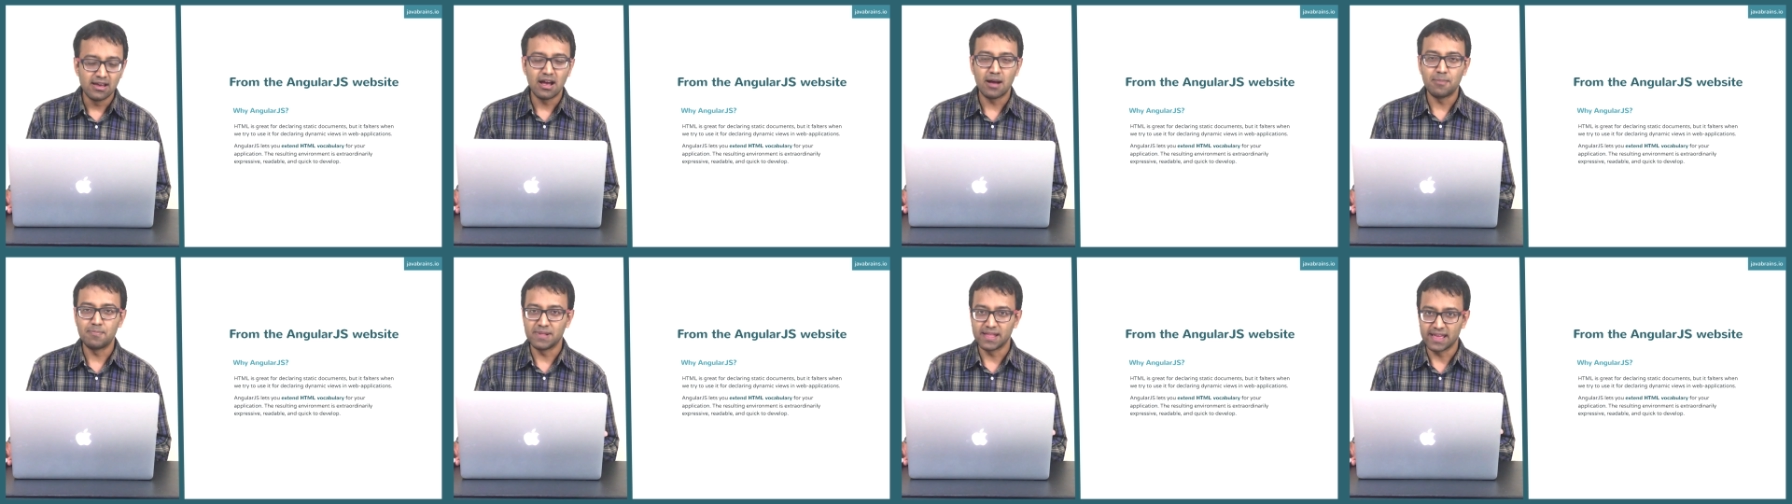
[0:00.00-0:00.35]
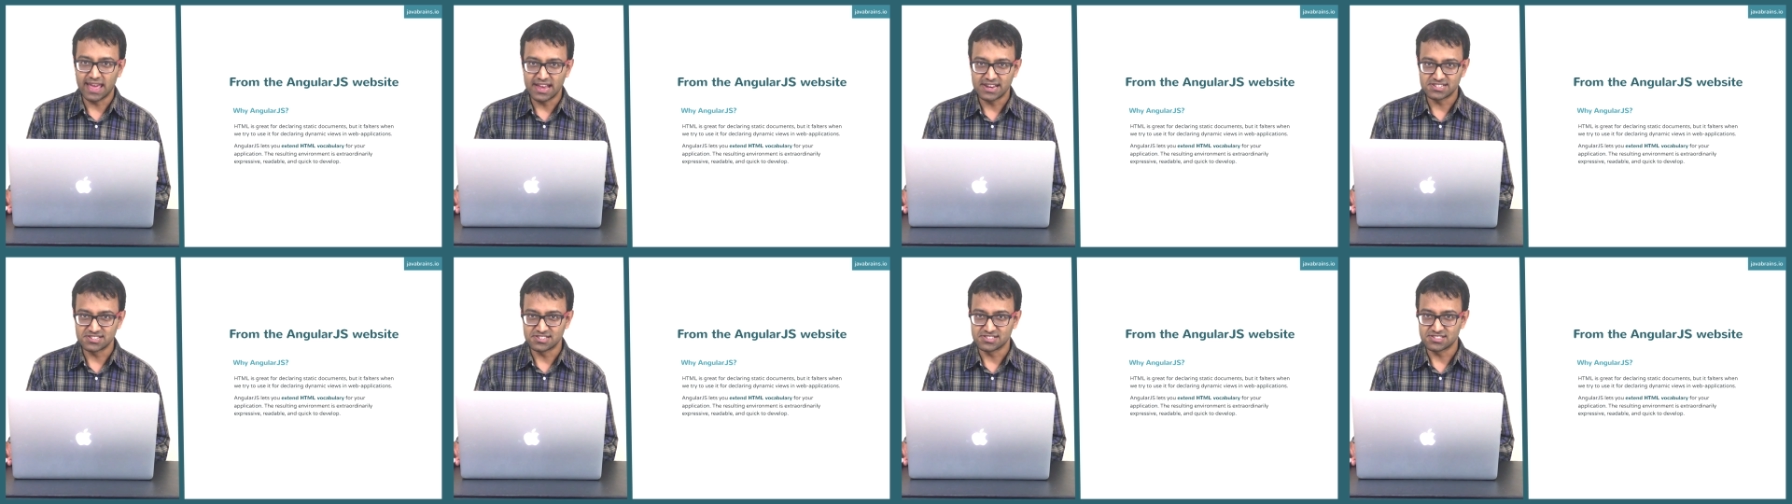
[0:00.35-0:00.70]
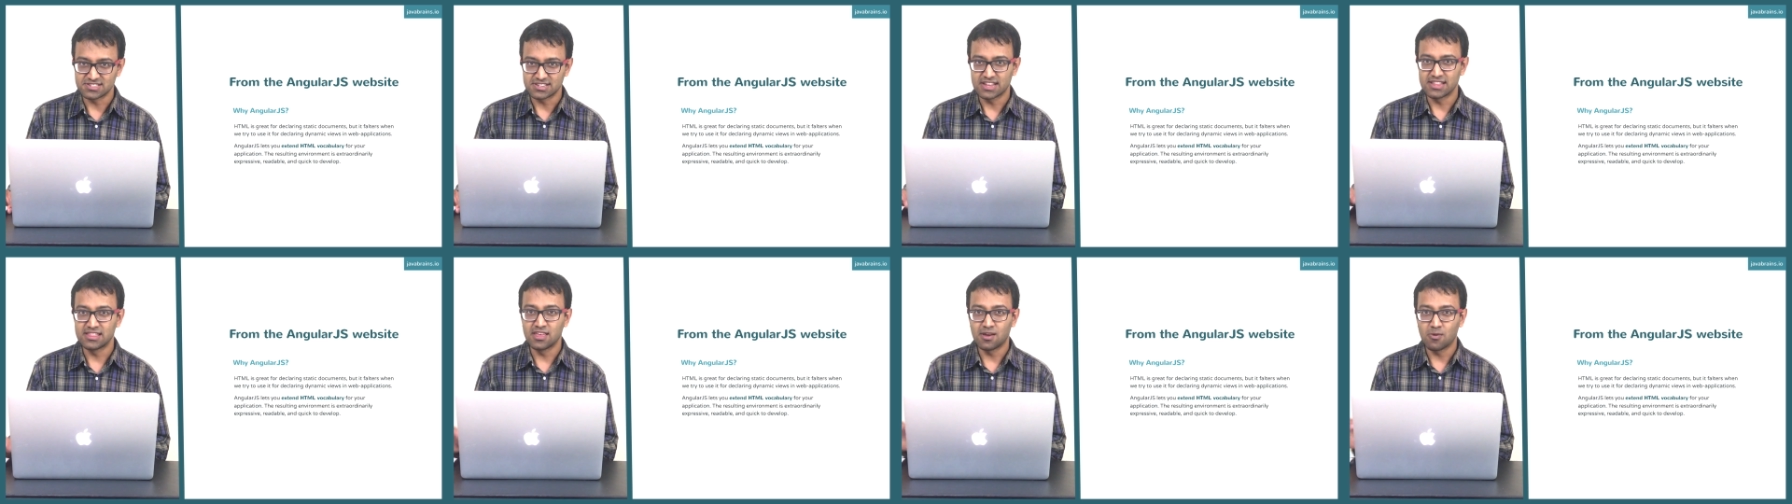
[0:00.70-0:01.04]

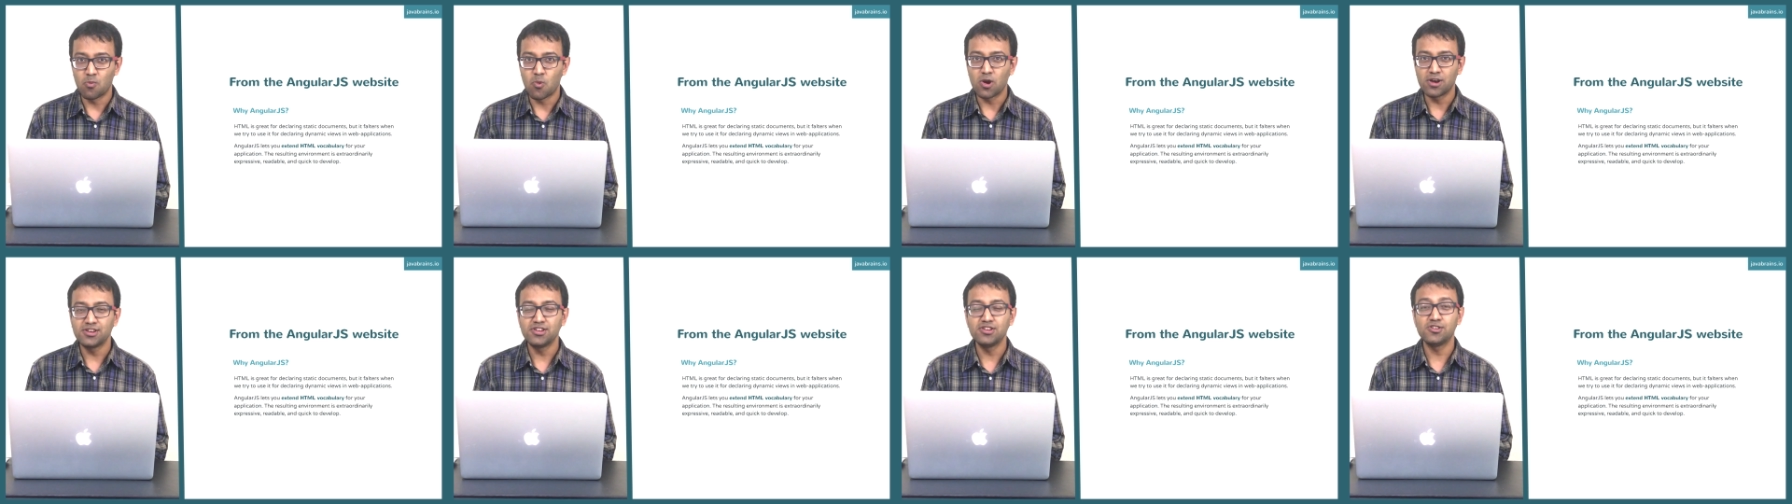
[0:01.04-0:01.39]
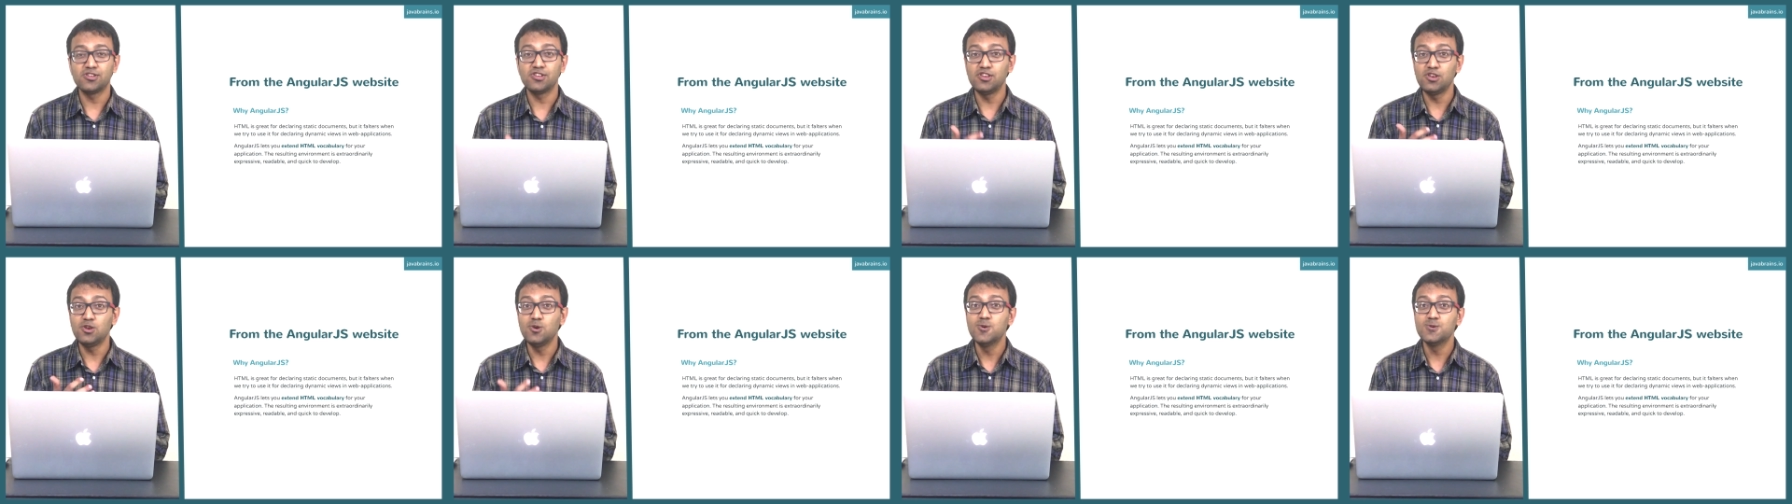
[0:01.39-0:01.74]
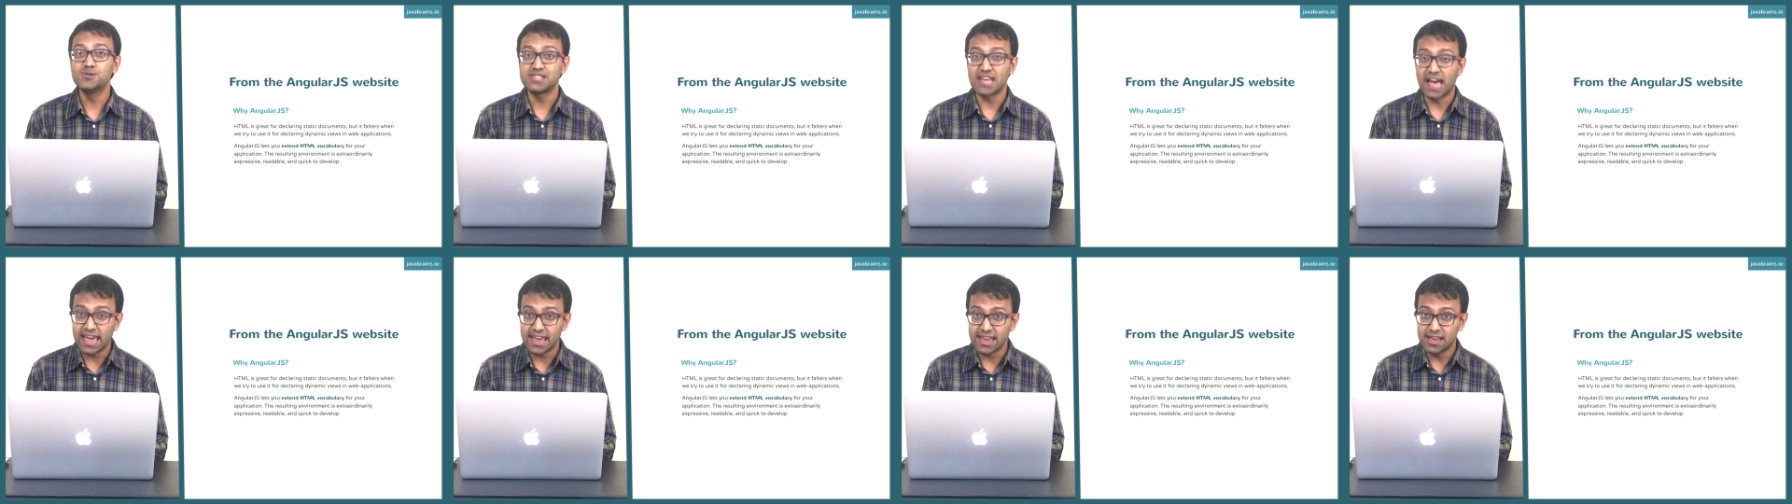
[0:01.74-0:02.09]
applications. And they want you to
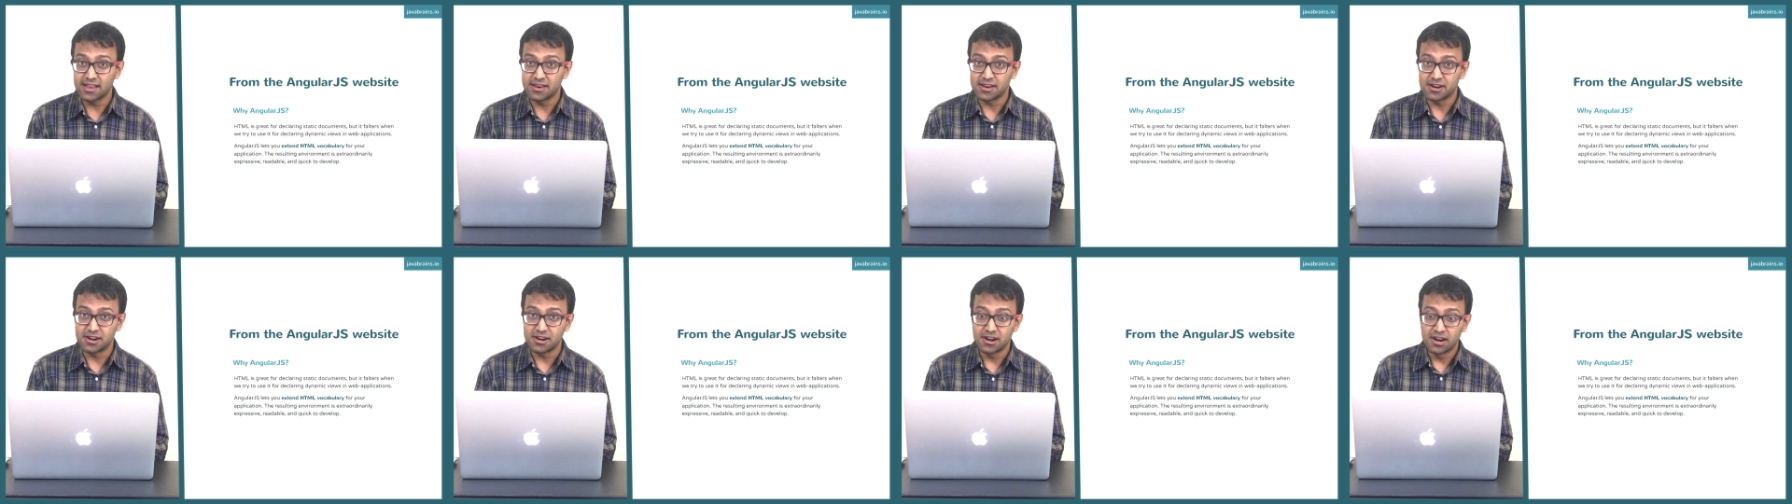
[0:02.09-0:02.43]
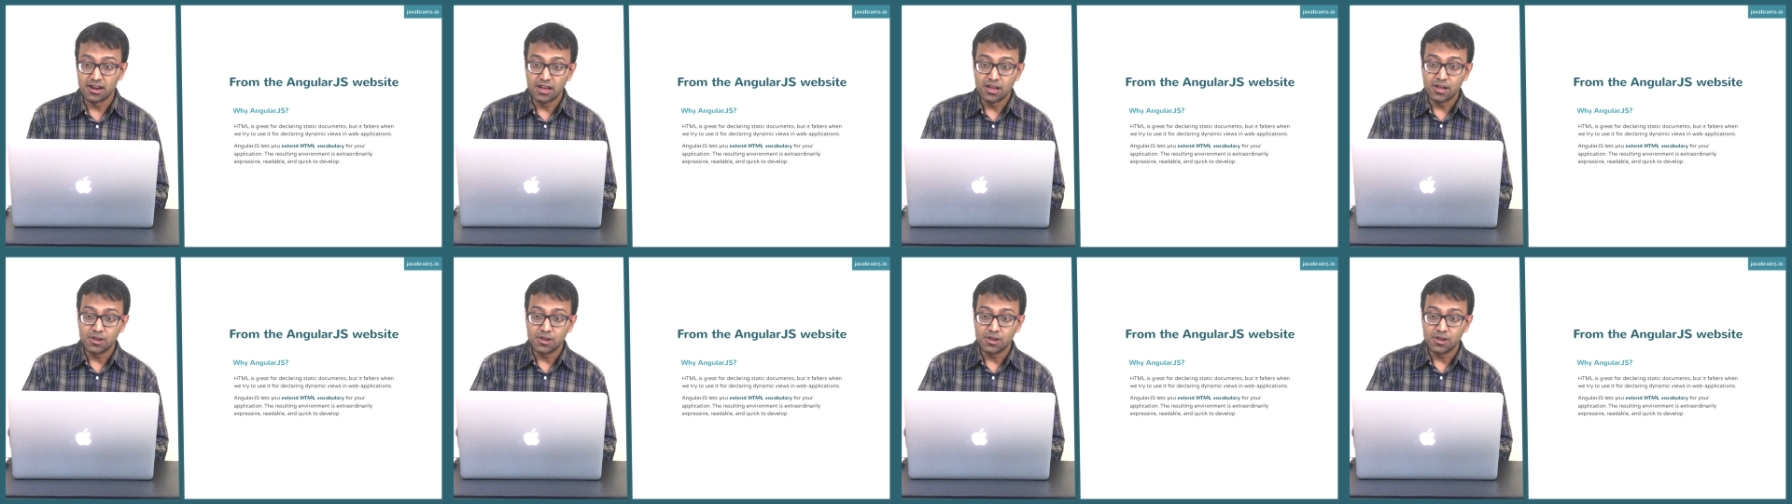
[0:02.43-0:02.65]
use Angular